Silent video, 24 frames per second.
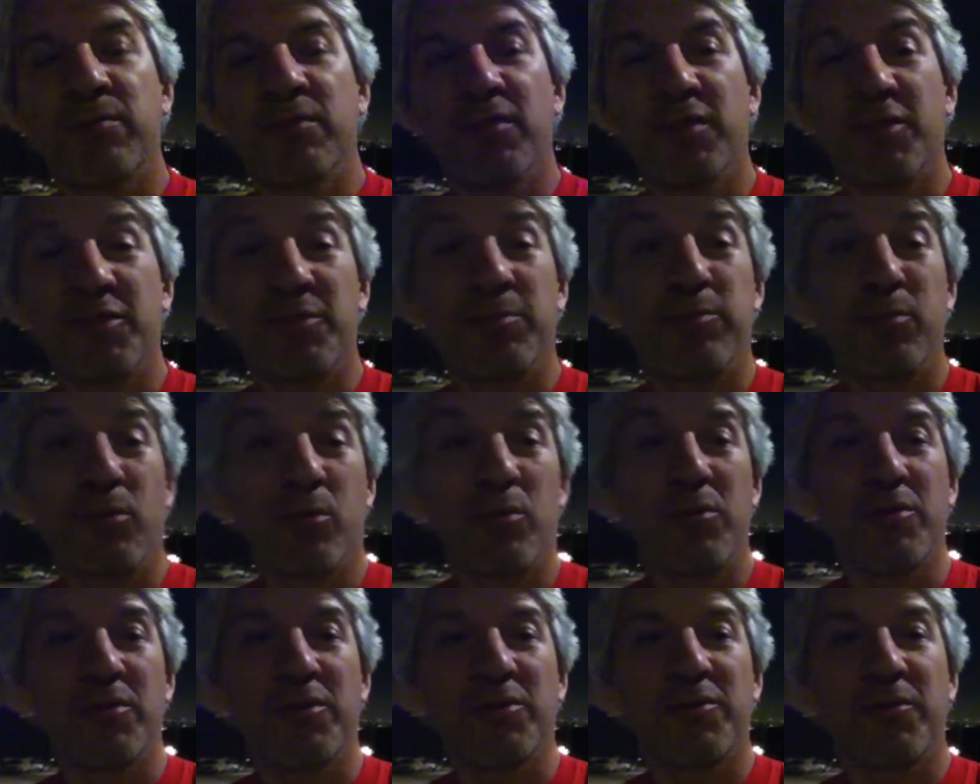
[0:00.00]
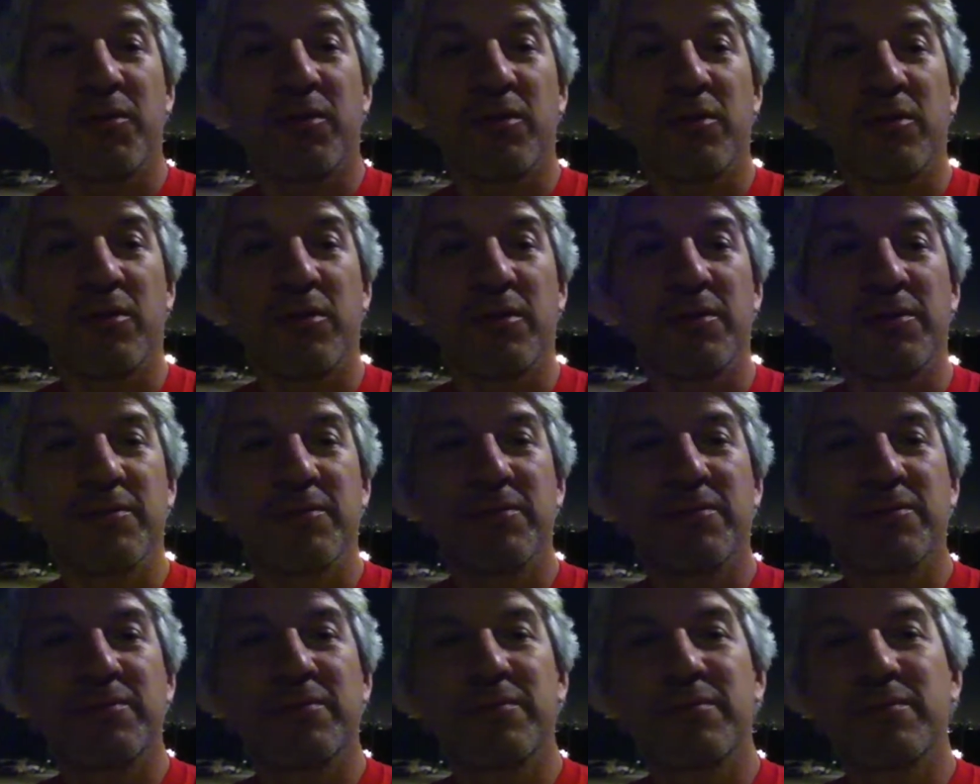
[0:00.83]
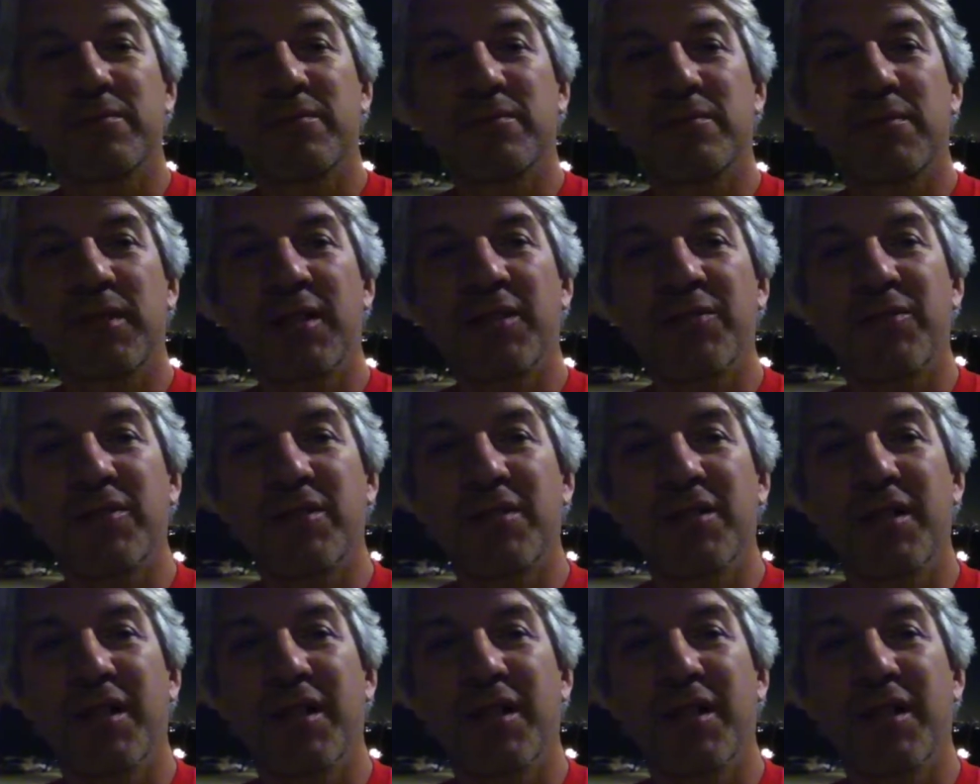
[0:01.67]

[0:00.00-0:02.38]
explore this further. Have a good